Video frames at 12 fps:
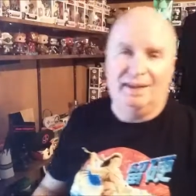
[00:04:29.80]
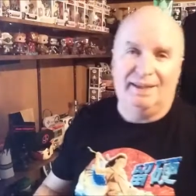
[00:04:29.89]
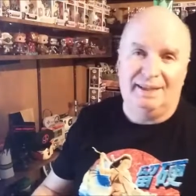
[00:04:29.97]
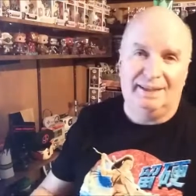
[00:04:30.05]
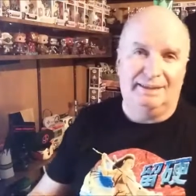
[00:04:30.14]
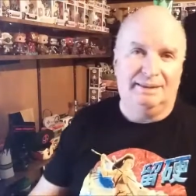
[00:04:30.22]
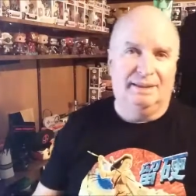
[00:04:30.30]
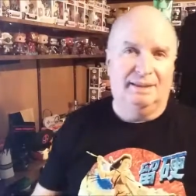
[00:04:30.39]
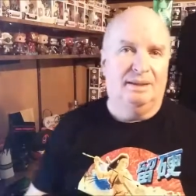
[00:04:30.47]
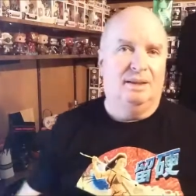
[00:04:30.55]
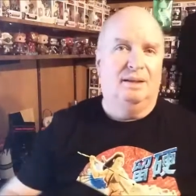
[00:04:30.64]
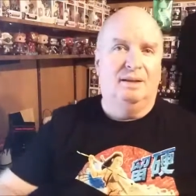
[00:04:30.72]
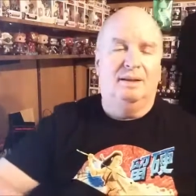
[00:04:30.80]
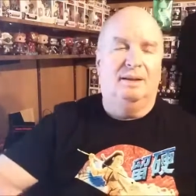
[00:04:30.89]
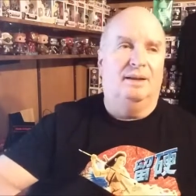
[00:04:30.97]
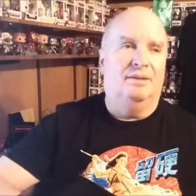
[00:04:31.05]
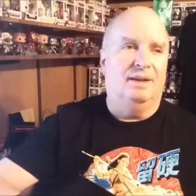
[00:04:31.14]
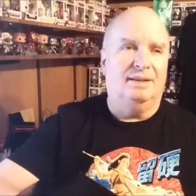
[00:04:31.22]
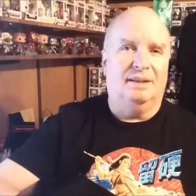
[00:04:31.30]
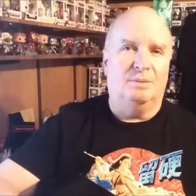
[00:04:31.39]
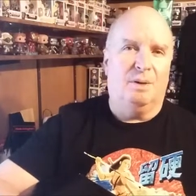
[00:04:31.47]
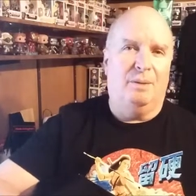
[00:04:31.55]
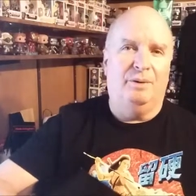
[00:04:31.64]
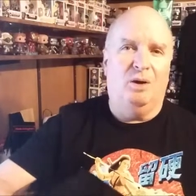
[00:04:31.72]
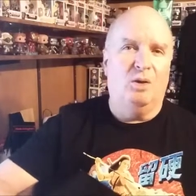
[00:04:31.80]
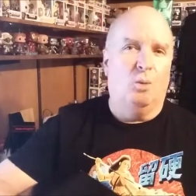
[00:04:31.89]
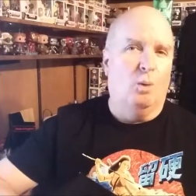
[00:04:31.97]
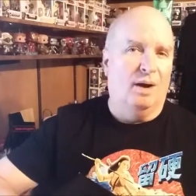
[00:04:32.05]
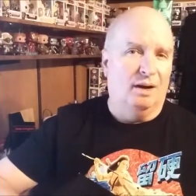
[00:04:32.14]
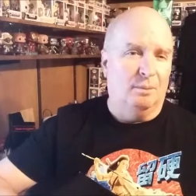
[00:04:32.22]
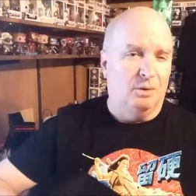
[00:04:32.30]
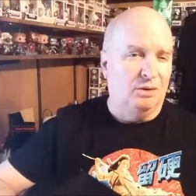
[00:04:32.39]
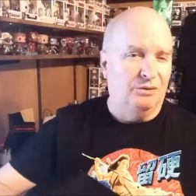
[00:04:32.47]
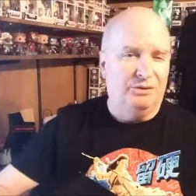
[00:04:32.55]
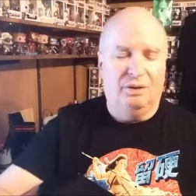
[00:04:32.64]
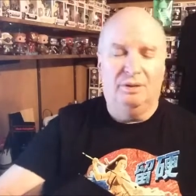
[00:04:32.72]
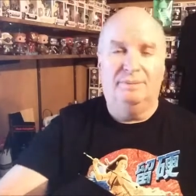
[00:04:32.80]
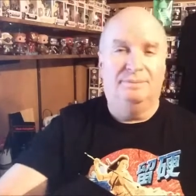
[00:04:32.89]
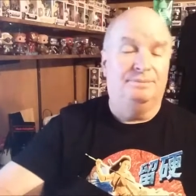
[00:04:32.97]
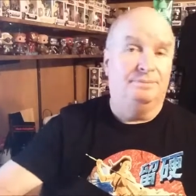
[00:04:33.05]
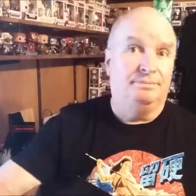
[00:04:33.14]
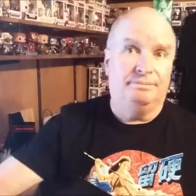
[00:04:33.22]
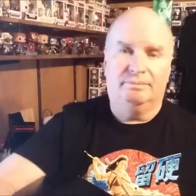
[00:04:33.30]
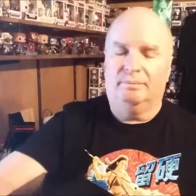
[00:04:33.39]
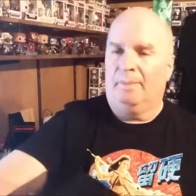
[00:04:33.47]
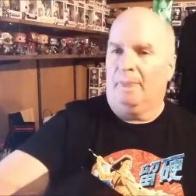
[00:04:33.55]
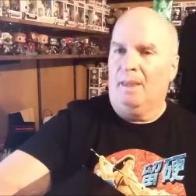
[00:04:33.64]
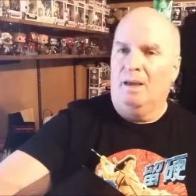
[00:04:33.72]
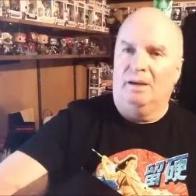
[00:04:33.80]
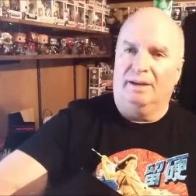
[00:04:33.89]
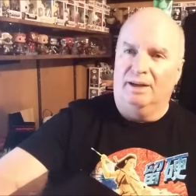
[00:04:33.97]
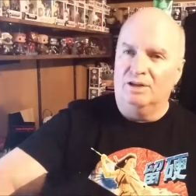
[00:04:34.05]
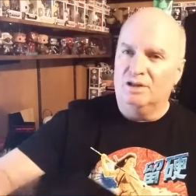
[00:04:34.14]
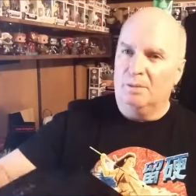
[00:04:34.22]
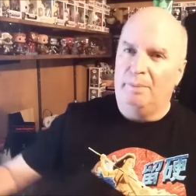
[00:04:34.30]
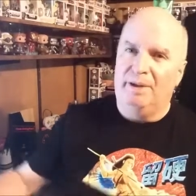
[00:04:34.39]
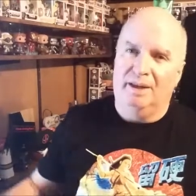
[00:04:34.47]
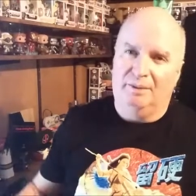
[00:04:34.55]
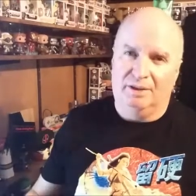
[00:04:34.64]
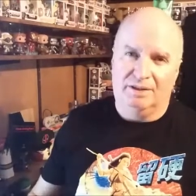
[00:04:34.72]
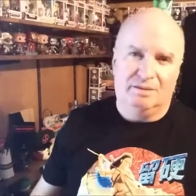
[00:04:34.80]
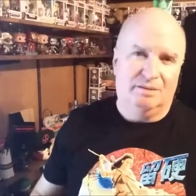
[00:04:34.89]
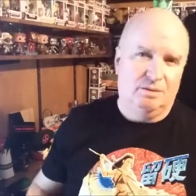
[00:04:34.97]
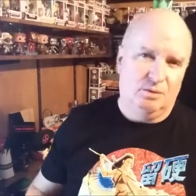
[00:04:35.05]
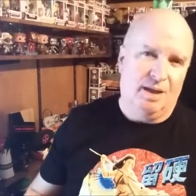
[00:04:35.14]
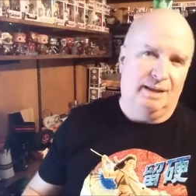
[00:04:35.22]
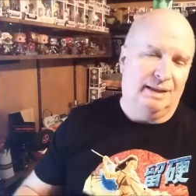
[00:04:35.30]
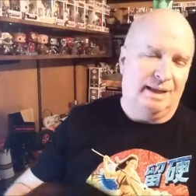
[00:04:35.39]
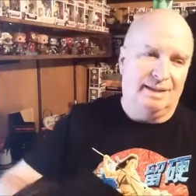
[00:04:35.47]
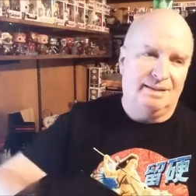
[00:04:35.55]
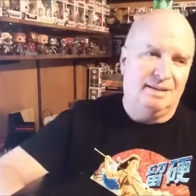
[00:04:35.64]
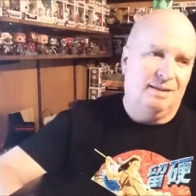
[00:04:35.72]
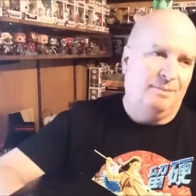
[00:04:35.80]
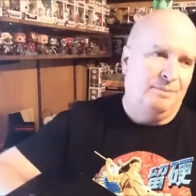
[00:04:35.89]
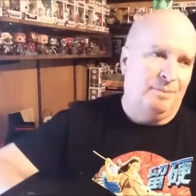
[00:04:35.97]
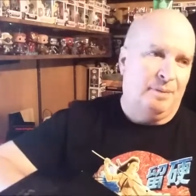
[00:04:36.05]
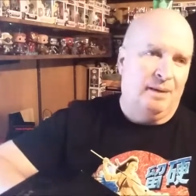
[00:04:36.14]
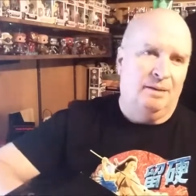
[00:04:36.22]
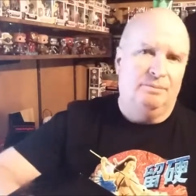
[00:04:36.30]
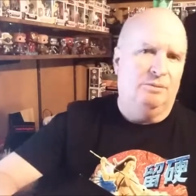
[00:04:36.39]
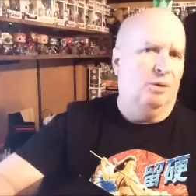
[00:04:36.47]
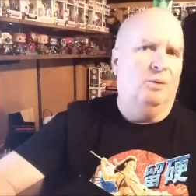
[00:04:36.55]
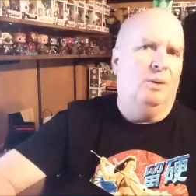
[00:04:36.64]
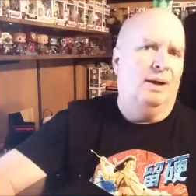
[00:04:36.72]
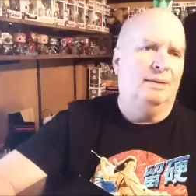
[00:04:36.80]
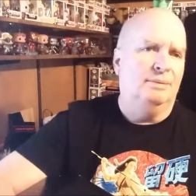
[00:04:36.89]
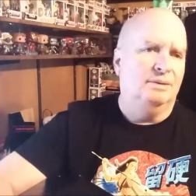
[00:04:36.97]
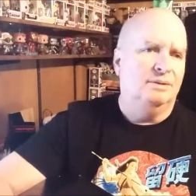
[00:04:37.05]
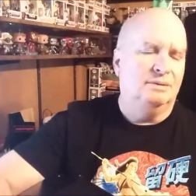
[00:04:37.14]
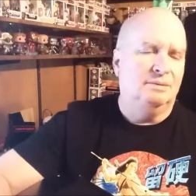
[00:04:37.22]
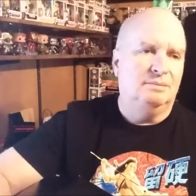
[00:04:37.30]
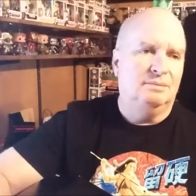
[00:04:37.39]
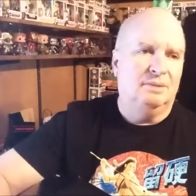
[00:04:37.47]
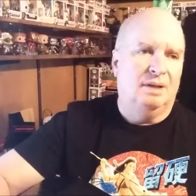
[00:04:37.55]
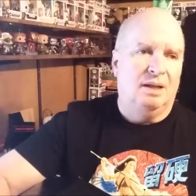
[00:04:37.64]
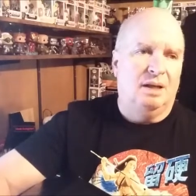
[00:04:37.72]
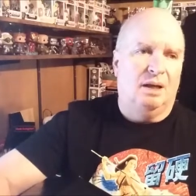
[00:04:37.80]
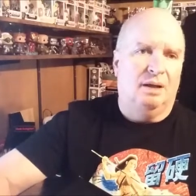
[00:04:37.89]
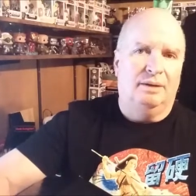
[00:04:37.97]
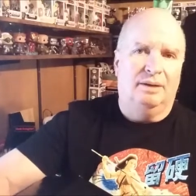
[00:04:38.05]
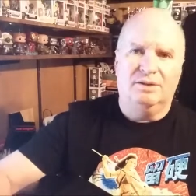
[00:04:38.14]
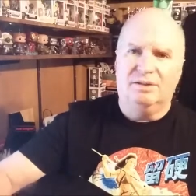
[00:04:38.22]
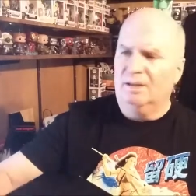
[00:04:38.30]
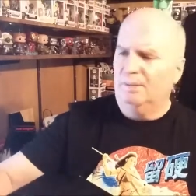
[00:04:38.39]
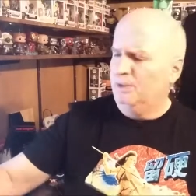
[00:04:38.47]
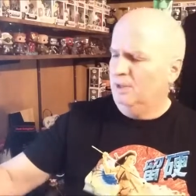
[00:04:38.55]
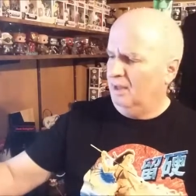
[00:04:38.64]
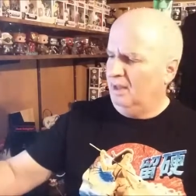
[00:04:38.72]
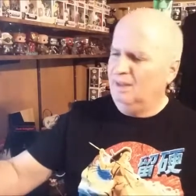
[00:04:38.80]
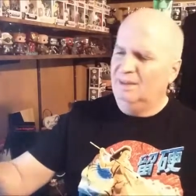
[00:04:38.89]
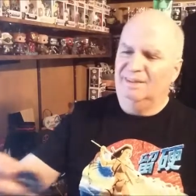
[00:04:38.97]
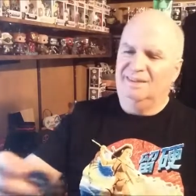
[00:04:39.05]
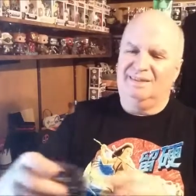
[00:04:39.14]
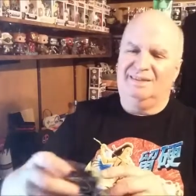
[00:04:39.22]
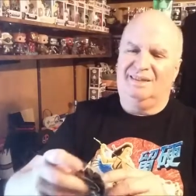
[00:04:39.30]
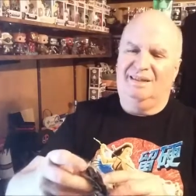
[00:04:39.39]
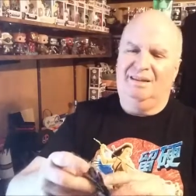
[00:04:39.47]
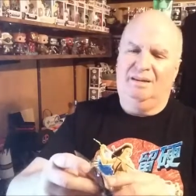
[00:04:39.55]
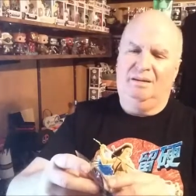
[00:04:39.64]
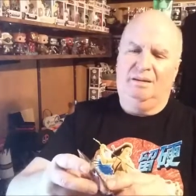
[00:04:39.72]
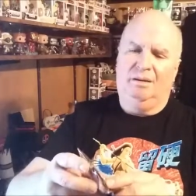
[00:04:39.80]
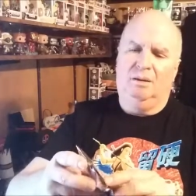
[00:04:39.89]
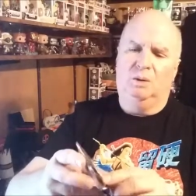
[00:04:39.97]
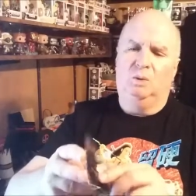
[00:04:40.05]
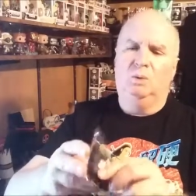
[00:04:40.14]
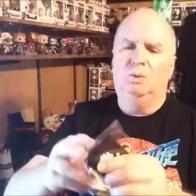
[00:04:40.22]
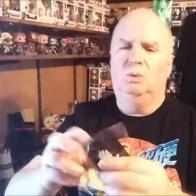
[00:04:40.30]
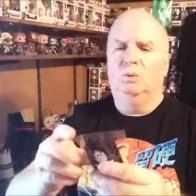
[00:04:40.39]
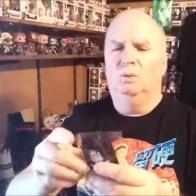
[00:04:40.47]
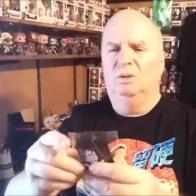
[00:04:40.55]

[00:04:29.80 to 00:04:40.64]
that. I think that's probably all the wearables. Here's the pin. I'm going to do that last. Don't know why. But here's something else. Ooh.